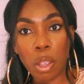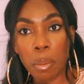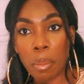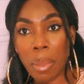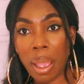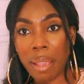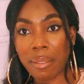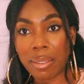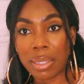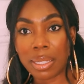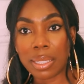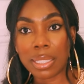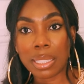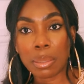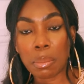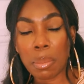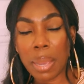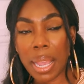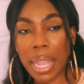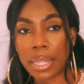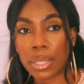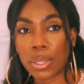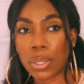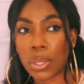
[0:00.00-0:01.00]
don't marry this
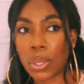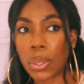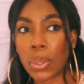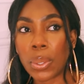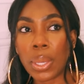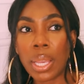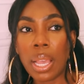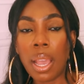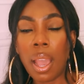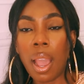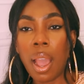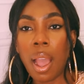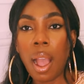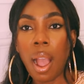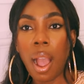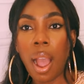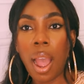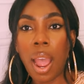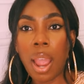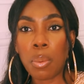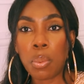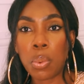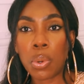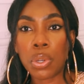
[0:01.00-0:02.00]
man. So
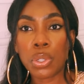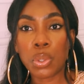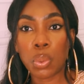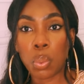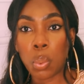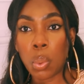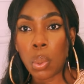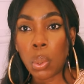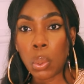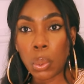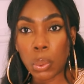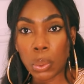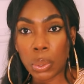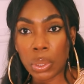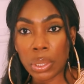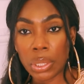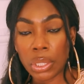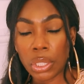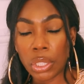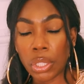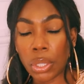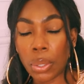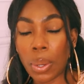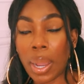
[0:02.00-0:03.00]
I was
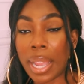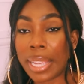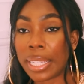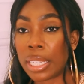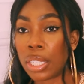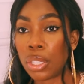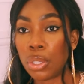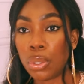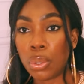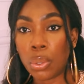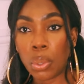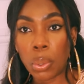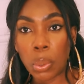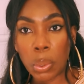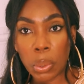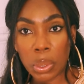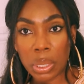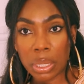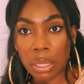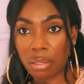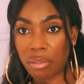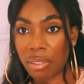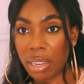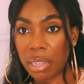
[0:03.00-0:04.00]
warned, you know, I
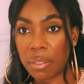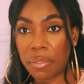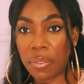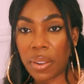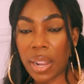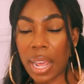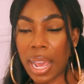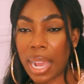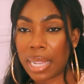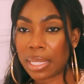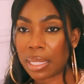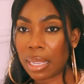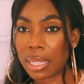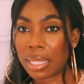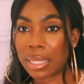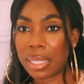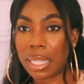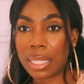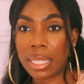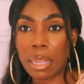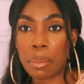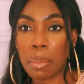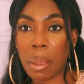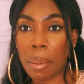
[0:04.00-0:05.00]
ignored the red flags. I
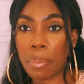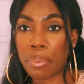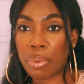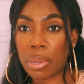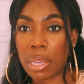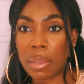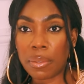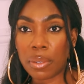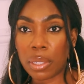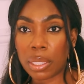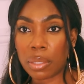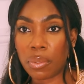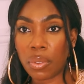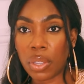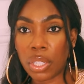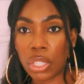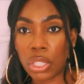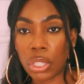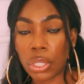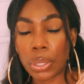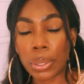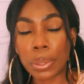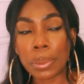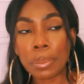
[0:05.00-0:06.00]
said it in my previous
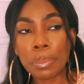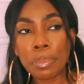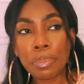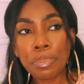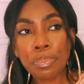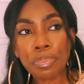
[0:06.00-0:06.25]
video.